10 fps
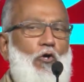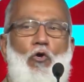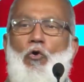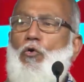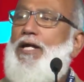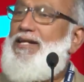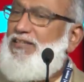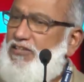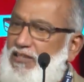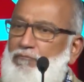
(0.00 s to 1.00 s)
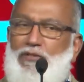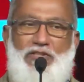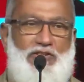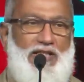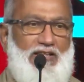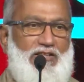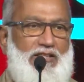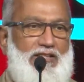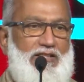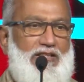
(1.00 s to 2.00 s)
Who can establish
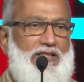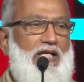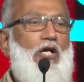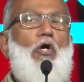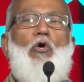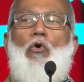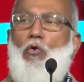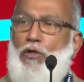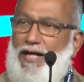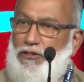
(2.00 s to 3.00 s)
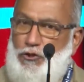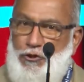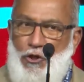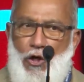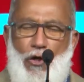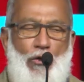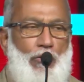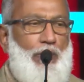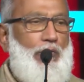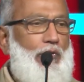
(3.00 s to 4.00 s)
justice? Who can
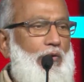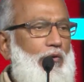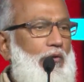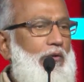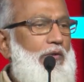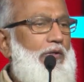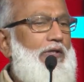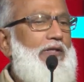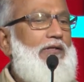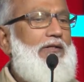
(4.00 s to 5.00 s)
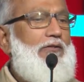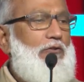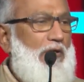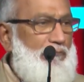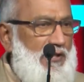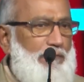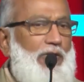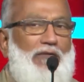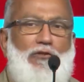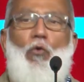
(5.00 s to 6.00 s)
show to the
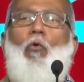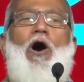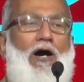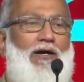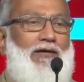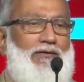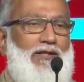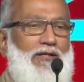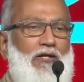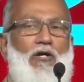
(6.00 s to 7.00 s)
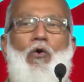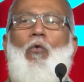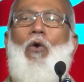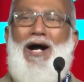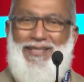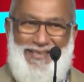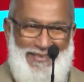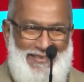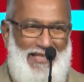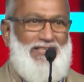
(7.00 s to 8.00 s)
people of the world what
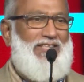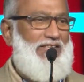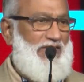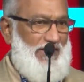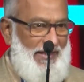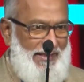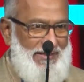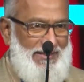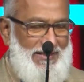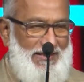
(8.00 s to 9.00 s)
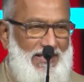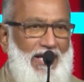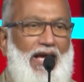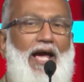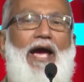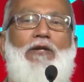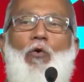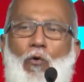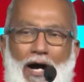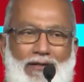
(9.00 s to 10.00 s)
justice is and
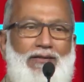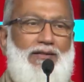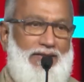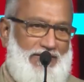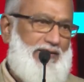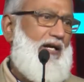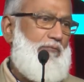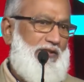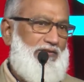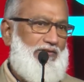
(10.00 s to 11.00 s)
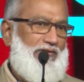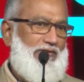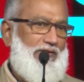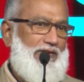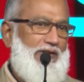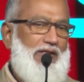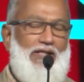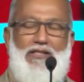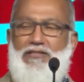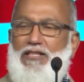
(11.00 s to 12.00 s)
what Islam is?
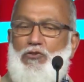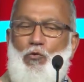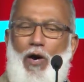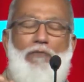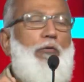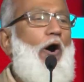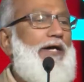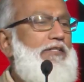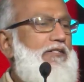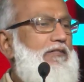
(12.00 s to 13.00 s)
Just one point.